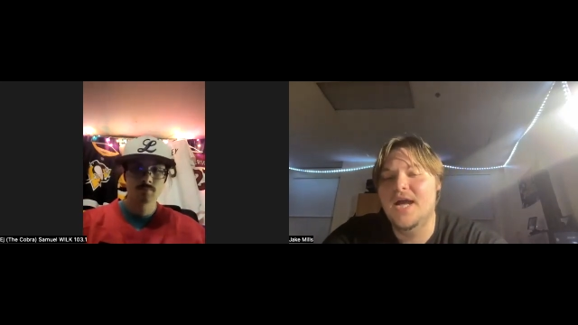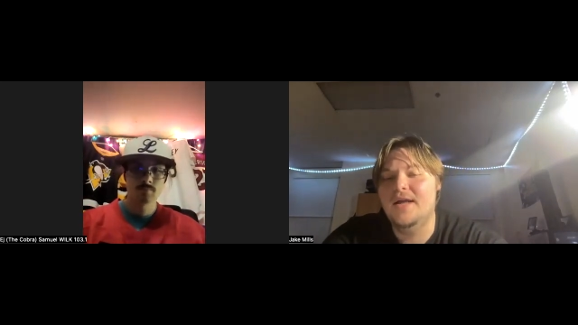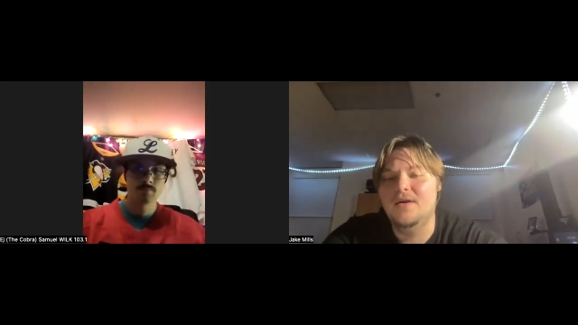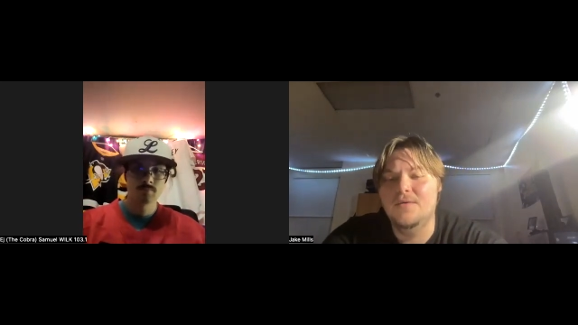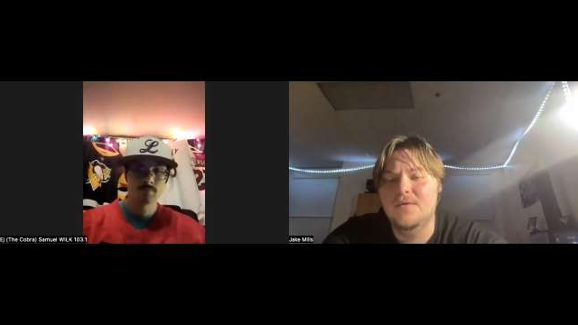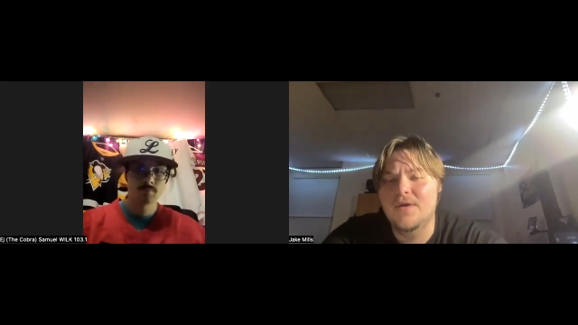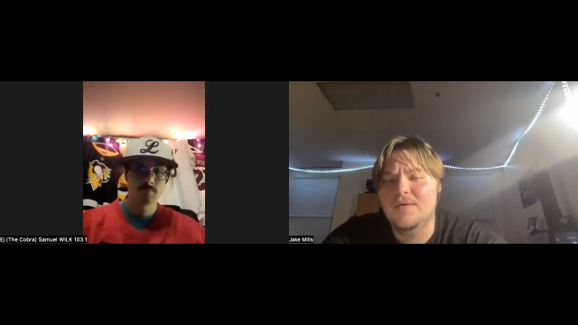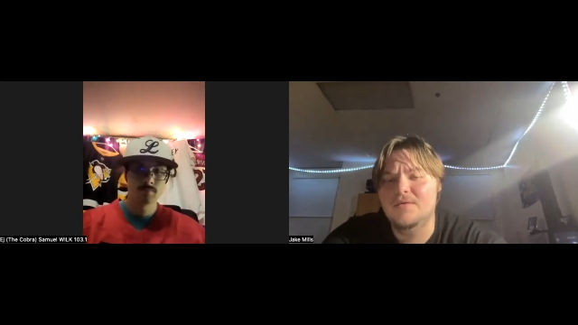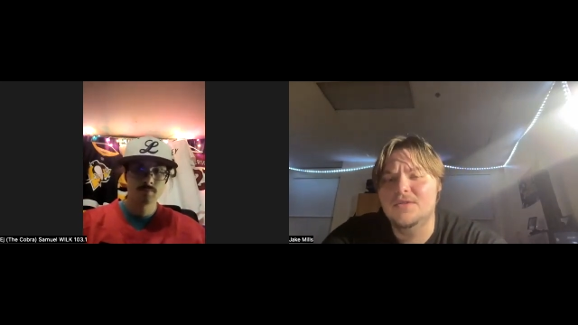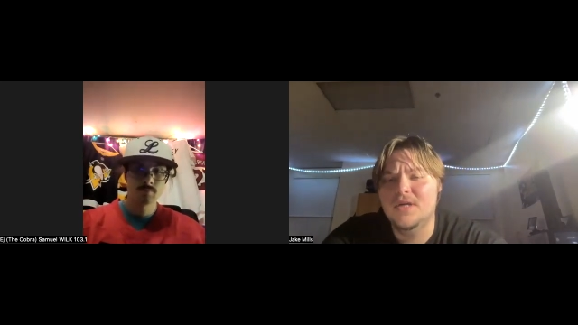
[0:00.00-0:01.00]
Speaker 1: I know
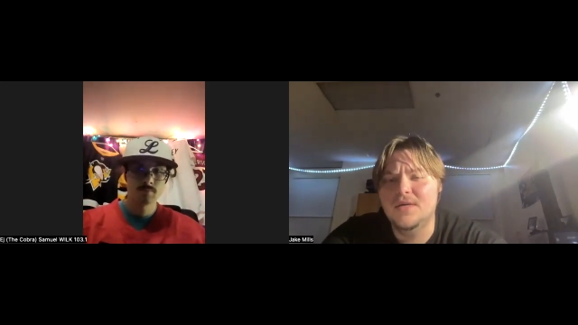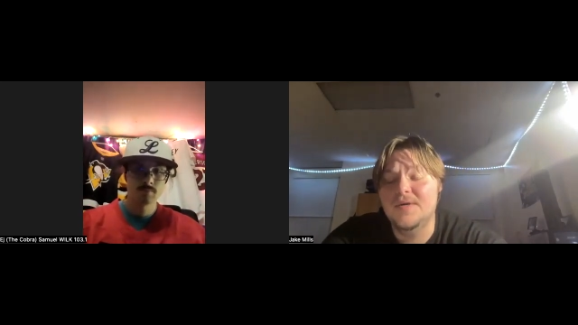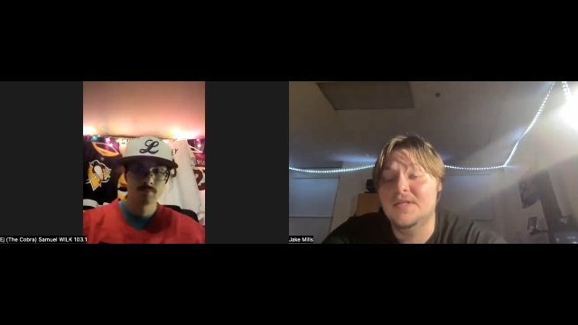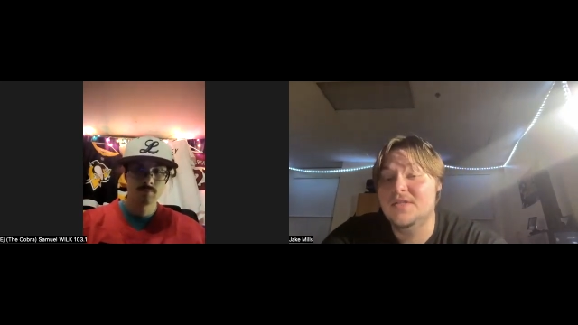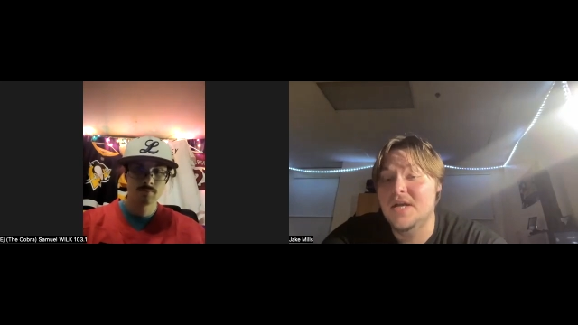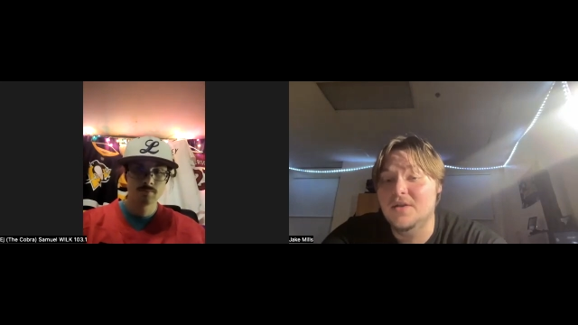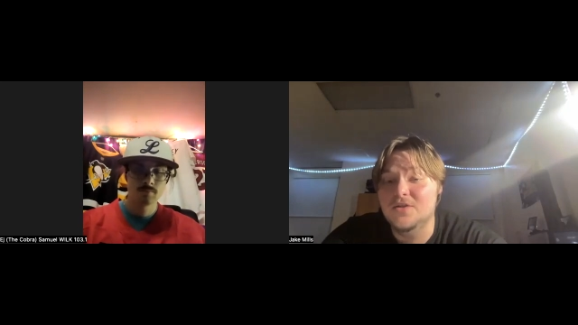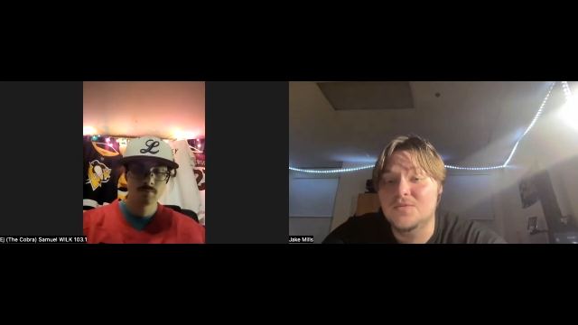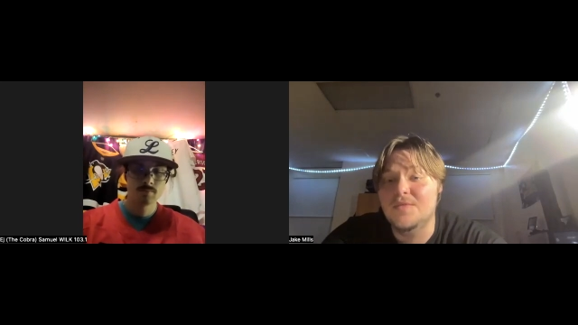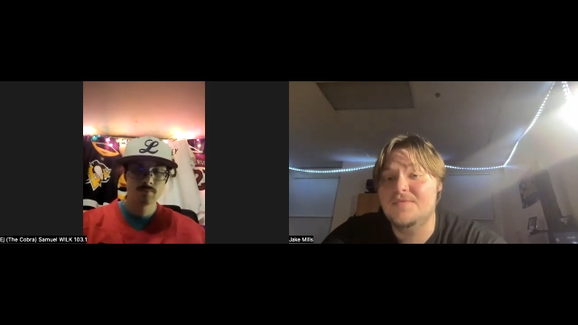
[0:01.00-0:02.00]
everyone's talking about the Taylor
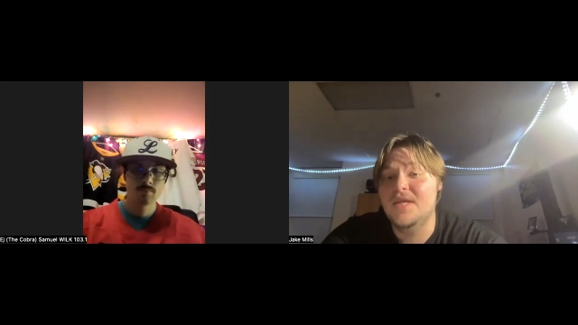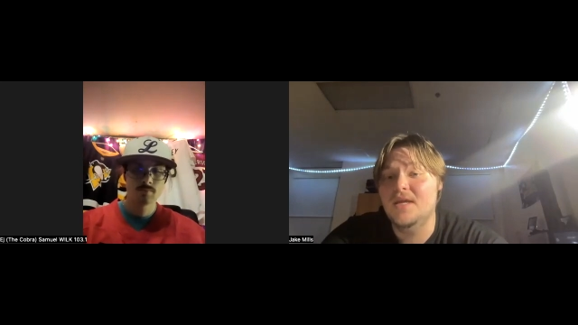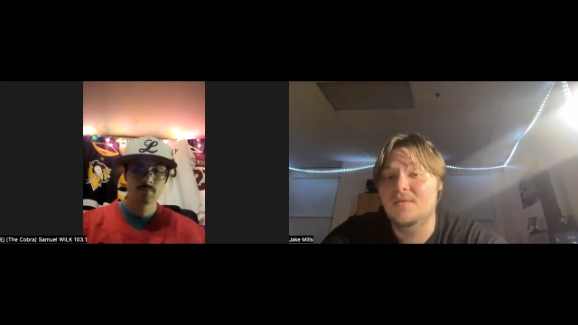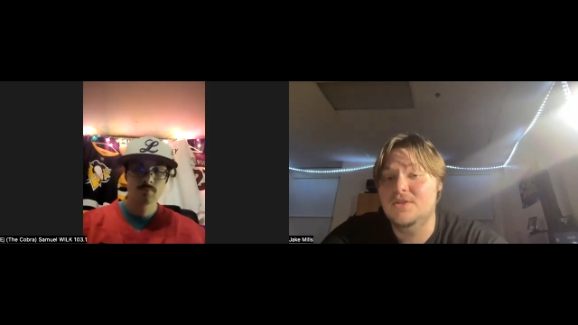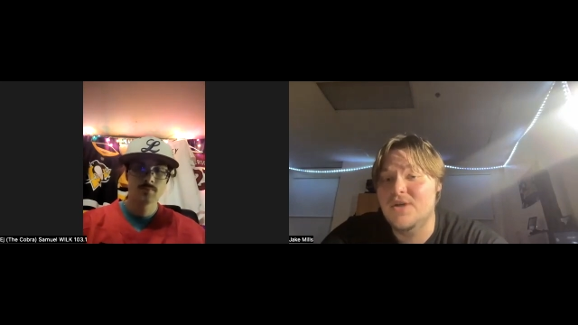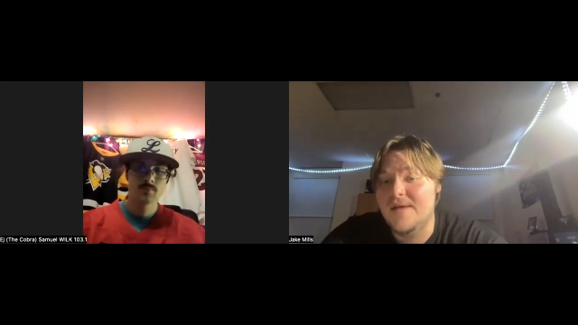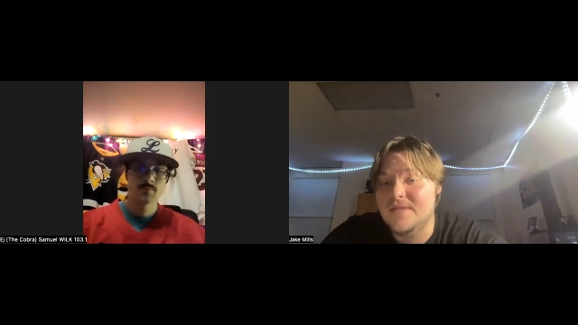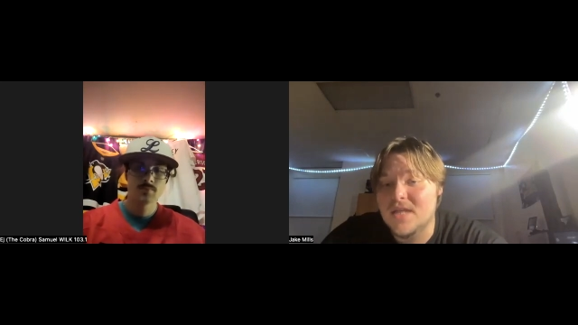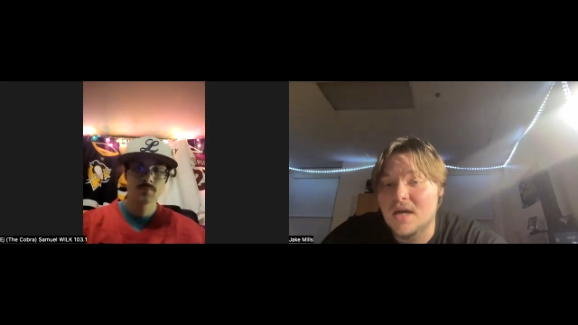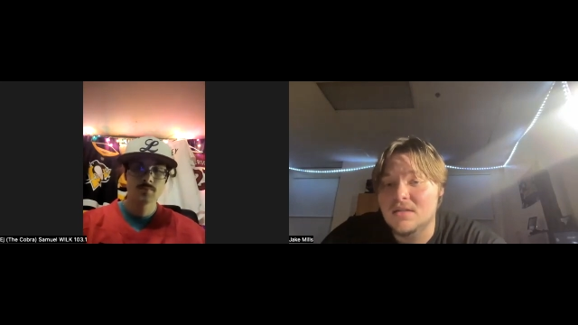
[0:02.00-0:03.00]
Swift thing with
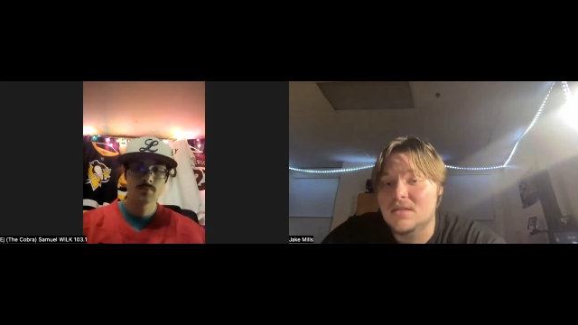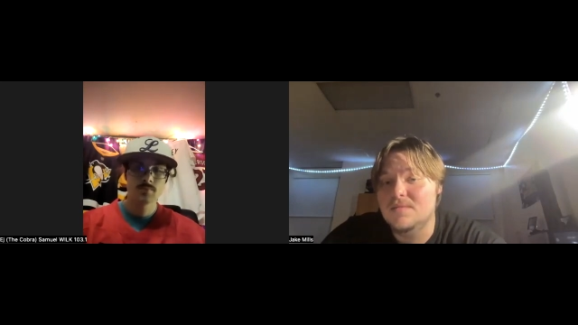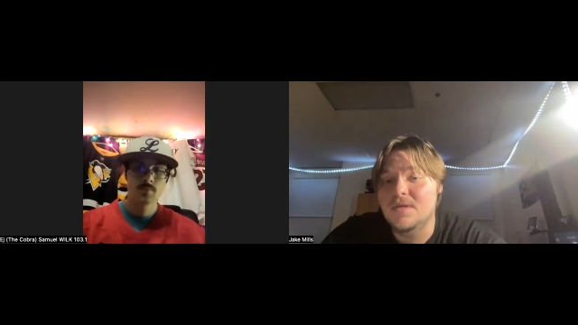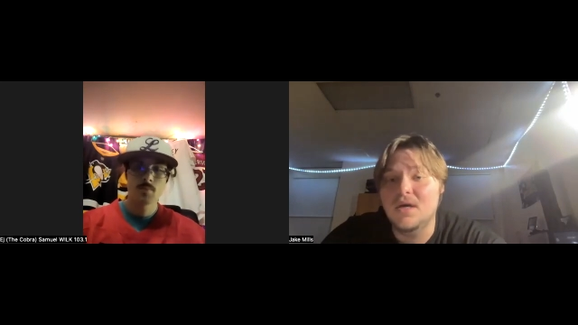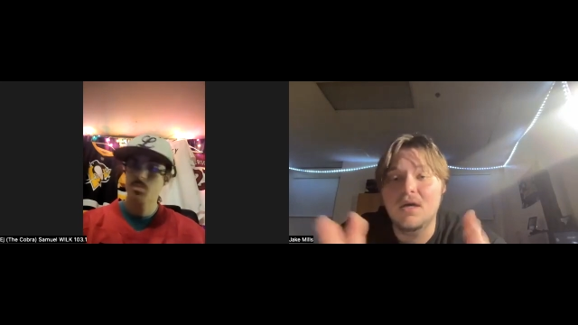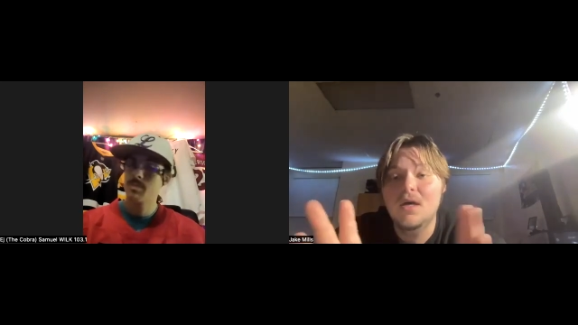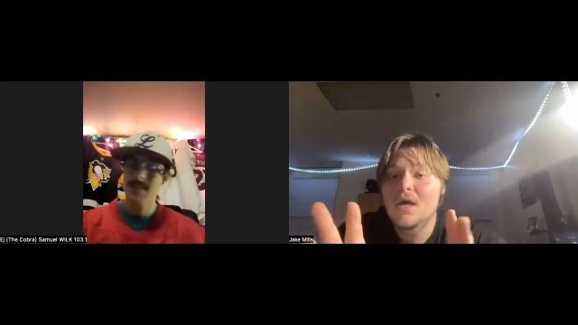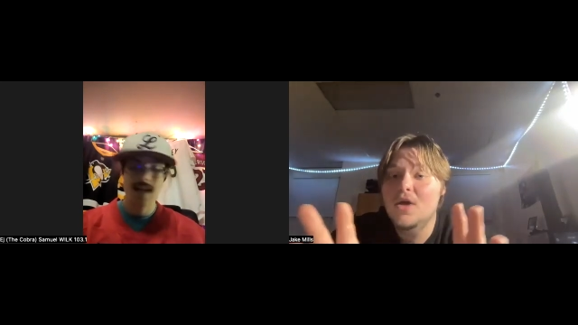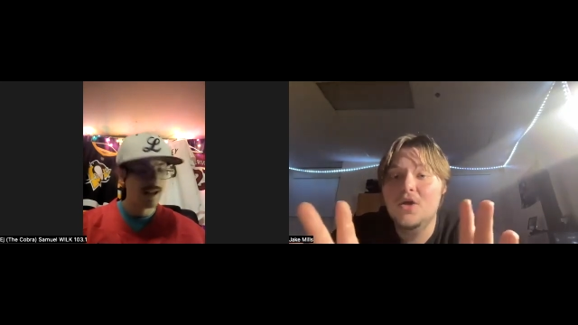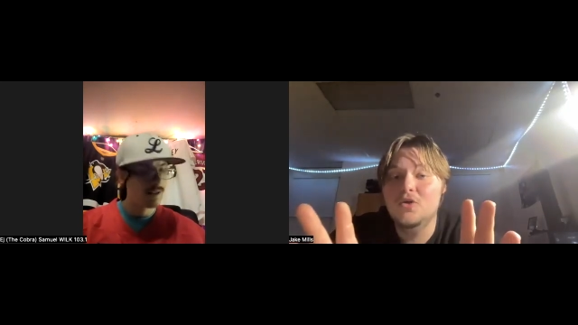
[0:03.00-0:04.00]
Travis Kelce it'd be a
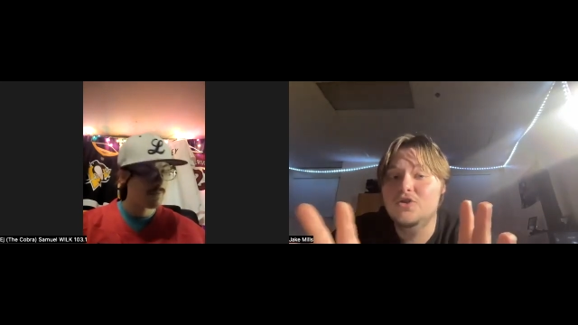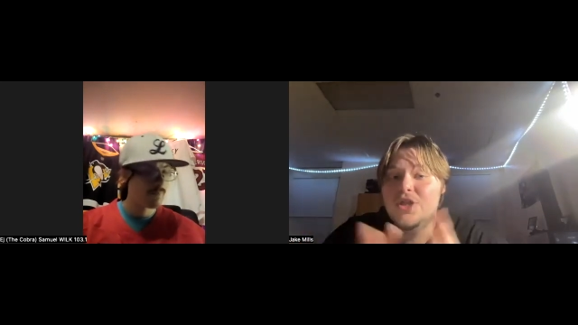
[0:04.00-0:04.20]
huge